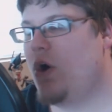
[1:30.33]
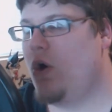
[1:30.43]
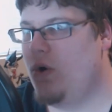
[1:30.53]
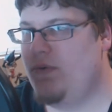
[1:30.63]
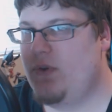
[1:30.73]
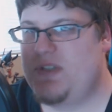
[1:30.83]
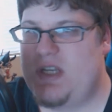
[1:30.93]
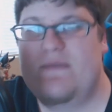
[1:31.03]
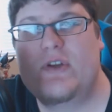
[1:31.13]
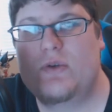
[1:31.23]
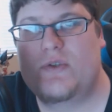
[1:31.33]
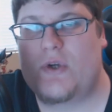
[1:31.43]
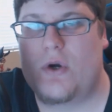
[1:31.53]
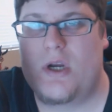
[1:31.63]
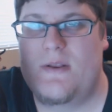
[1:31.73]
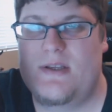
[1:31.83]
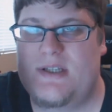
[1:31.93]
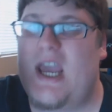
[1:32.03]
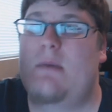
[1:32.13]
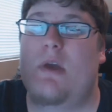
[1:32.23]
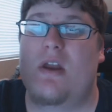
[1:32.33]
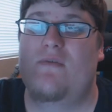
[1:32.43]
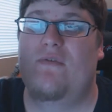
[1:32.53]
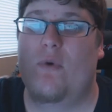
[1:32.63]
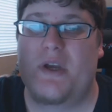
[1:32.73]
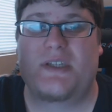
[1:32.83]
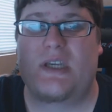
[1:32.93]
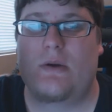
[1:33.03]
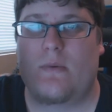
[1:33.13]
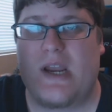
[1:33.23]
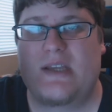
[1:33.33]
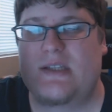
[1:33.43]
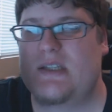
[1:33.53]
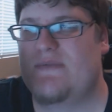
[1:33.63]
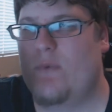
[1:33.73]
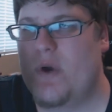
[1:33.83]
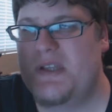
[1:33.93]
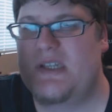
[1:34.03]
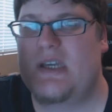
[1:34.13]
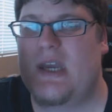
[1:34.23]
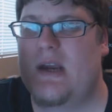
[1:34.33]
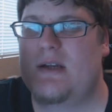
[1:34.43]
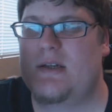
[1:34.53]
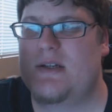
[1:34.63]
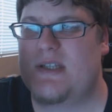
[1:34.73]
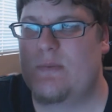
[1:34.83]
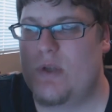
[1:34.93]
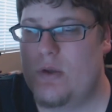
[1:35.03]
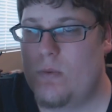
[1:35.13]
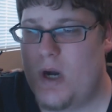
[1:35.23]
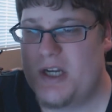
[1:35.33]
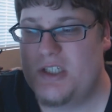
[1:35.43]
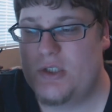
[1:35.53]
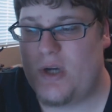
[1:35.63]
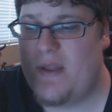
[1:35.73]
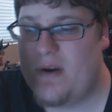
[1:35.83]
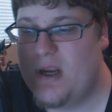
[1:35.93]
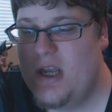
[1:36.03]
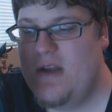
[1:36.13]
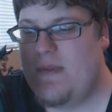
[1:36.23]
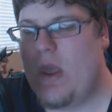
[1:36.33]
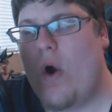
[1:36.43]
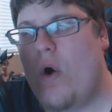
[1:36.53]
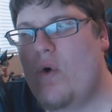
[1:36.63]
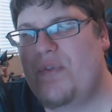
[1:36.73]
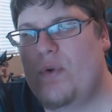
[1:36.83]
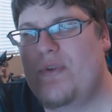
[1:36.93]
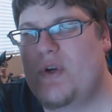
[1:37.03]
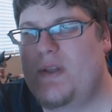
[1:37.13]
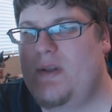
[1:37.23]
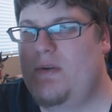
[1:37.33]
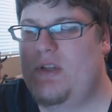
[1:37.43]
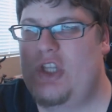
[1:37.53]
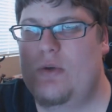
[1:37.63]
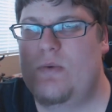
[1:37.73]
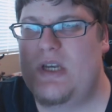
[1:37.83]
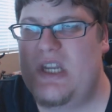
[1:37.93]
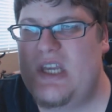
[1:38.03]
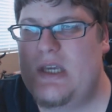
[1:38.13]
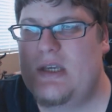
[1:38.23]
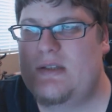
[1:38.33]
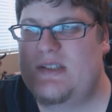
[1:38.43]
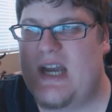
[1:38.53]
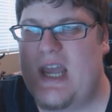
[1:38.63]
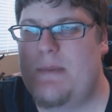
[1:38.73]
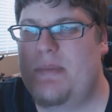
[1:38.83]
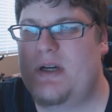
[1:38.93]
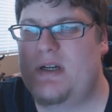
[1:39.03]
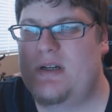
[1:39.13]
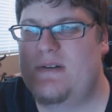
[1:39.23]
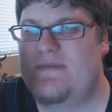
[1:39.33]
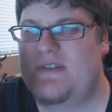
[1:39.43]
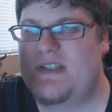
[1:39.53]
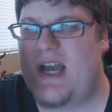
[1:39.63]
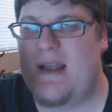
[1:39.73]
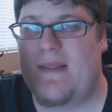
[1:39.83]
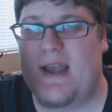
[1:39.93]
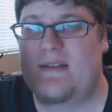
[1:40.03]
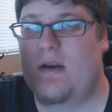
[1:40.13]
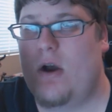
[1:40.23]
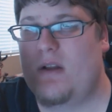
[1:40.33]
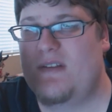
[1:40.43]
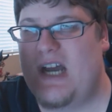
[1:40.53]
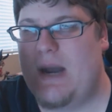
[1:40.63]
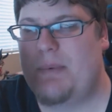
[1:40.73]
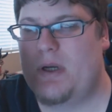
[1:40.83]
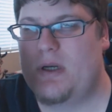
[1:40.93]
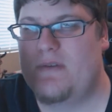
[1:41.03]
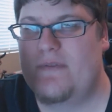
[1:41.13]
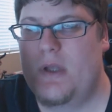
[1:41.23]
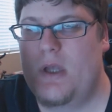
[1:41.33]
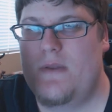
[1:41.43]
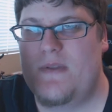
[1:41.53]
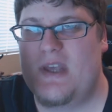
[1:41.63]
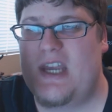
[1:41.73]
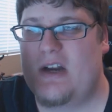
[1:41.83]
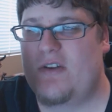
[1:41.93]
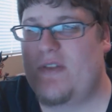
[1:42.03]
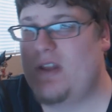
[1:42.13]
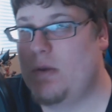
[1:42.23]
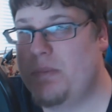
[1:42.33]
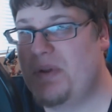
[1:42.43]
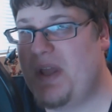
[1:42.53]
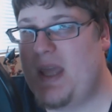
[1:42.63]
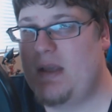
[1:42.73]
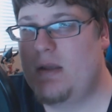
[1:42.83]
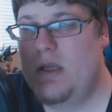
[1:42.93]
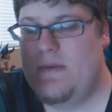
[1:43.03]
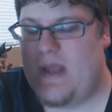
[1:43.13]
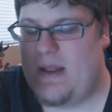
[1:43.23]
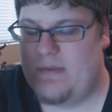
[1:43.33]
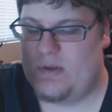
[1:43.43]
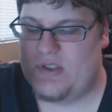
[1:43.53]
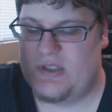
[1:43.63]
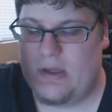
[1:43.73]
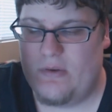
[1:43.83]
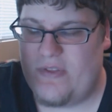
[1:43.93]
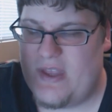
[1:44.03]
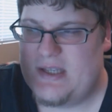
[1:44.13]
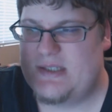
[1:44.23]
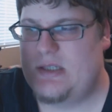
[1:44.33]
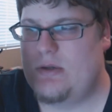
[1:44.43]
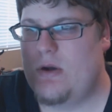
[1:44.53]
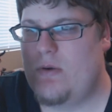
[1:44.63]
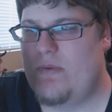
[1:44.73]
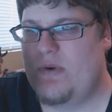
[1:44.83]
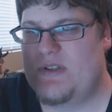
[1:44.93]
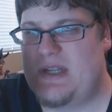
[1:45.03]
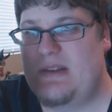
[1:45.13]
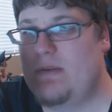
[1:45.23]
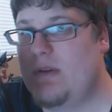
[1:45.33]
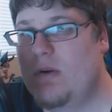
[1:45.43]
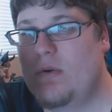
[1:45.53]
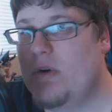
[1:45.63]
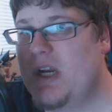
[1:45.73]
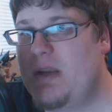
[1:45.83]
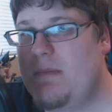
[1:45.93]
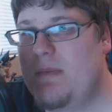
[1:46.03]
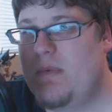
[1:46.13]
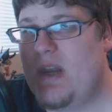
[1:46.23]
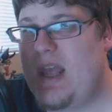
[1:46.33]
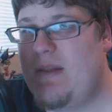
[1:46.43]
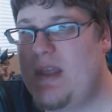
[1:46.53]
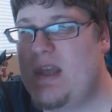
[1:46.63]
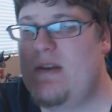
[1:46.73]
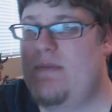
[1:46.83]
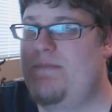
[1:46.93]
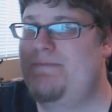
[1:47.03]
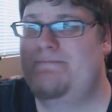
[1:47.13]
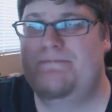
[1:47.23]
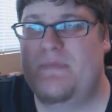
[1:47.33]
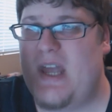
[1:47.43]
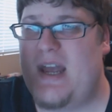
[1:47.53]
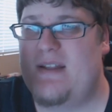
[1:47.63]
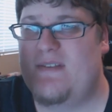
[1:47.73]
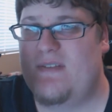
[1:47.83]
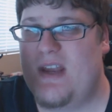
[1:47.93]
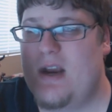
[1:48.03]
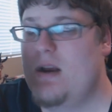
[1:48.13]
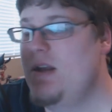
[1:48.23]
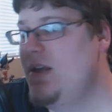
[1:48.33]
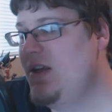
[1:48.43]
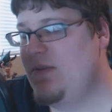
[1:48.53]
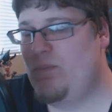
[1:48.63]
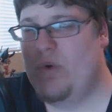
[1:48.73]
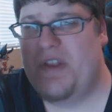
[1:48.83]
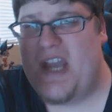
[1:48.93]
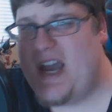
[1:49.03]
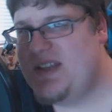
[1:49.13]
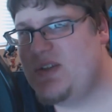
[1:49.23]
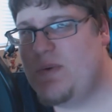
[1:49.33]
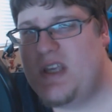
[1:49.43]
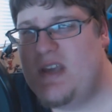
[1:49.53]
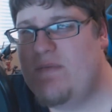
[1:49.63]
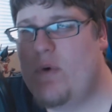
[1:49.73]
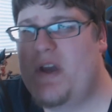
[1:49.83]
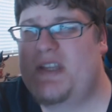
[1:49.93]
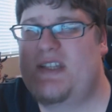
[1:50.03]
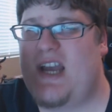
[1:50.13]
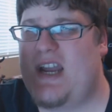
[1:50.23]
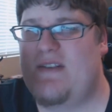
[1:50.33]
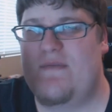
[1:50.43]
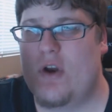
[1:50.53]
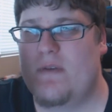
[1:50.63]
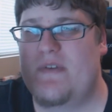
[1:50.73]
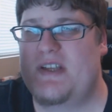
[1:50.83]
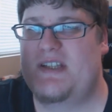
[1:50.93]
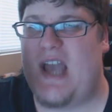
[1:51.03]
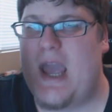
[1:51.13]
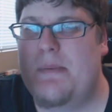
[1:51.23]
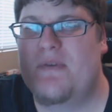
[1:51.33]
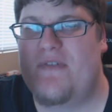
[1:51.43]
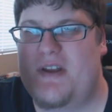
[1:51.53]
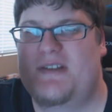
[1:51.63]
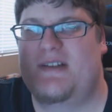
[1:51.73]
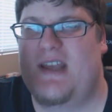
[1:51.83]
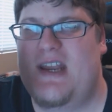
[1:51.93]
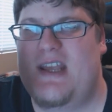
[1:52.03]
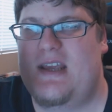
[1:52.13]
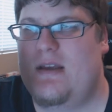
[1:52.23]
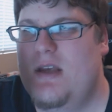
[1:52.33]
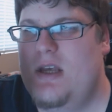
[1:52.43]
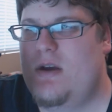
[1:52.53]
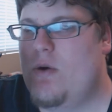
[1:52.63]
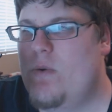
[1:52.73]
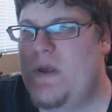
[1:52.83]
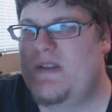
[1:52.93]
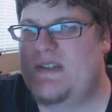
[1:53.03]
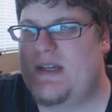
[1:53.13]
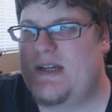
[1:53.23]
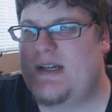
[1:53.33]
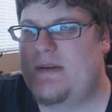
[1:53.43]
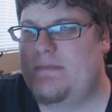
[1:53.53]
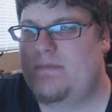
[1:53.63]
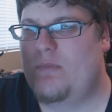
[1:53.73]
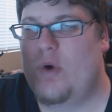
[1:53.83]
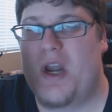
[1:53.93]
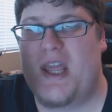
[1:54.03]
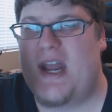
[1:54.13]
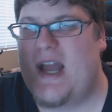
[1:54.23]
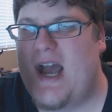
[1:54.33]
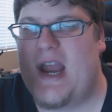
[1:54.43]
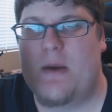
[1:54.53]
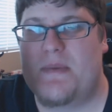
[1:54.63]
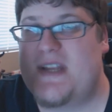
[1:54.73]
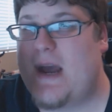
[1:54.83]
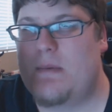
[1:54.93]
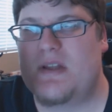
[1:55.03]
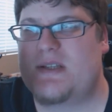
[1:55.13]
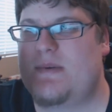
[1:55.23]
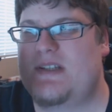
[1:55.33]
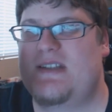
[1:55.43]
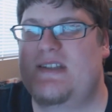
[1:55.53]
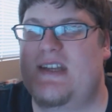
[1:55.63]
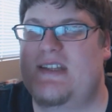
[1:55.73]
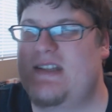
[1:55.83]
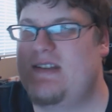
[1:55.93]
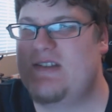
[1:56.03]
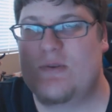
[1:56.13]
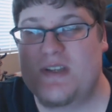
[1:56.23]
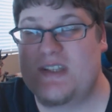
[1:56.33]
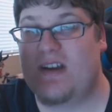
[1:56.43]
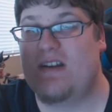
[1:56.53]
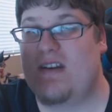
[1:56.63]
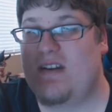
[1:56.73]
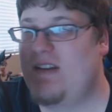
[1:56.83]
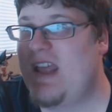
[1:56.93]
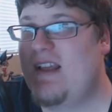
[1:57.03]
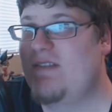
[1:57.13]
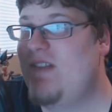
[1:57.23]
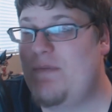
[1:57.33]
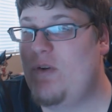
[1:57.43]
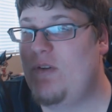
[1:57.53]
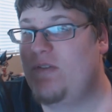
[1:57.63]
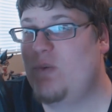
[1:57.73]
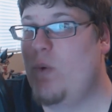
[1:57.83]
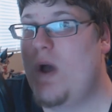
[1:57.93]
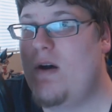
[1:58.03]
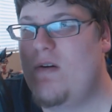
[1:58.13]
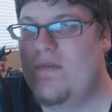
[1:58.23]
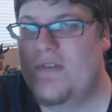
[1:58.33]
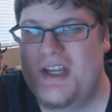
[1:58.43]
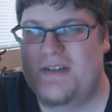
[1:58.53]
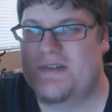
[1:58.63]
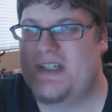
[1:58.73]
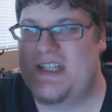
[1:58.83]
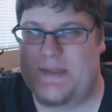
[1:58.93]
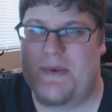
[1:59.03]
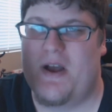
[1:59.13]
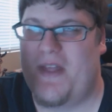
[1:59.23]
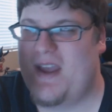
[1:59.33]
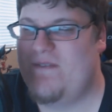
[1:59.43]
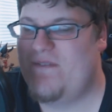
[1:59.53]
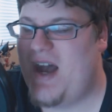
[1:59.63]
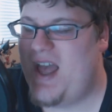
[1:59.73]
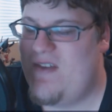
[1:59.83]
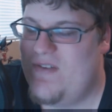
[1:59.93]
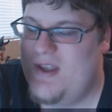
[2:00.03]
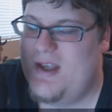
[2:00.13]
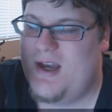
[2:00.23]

All those individuals are in this game and voicing races, voicing characters. And when you watch the trailer, they all throw their little unique type of dialect on top of the character that they're playing. Now, those little things, you know, there's like the little green alien that's there really high squeaky voice, kind of nervous, hyperventilating, always um, running at a higher metabolism, as he says. It. He's always on like level 12 when he needs to be on like a 5.